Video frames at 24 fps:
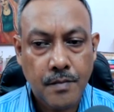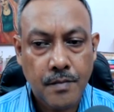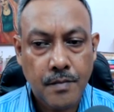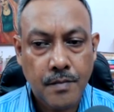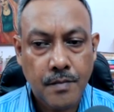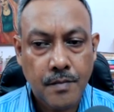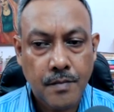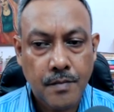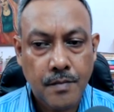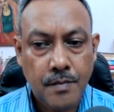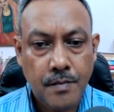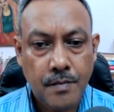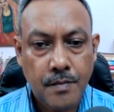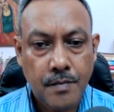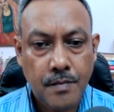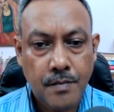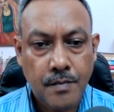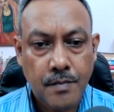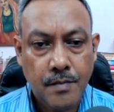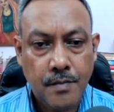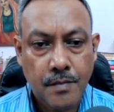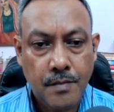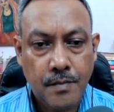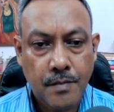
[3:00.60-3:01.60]

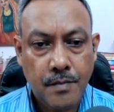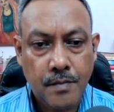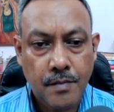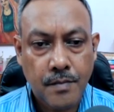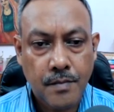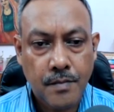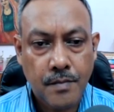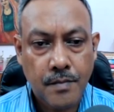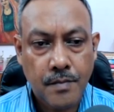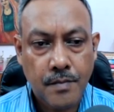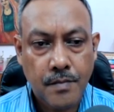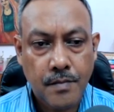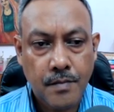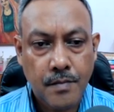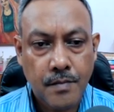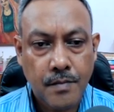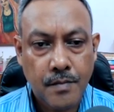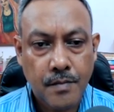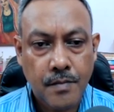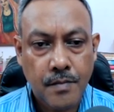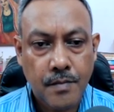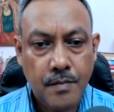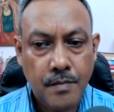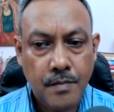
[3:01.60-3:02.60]

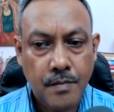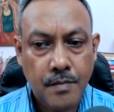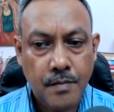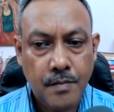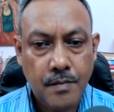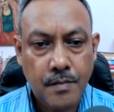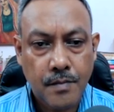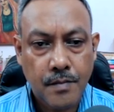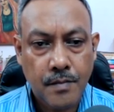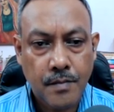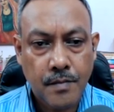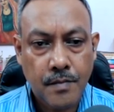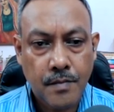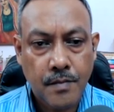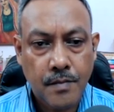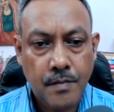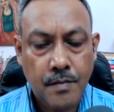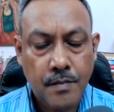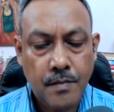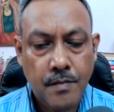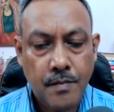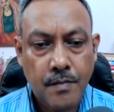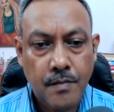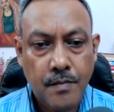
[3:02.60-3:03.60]

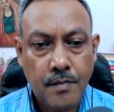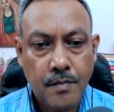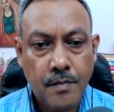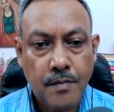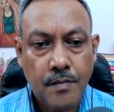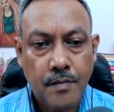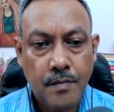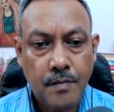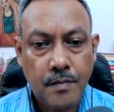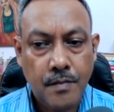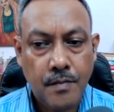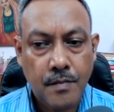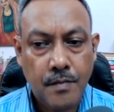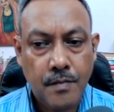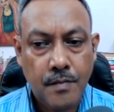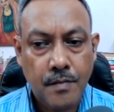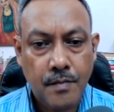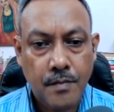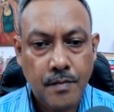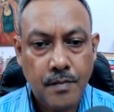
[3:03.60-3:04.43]
(silent)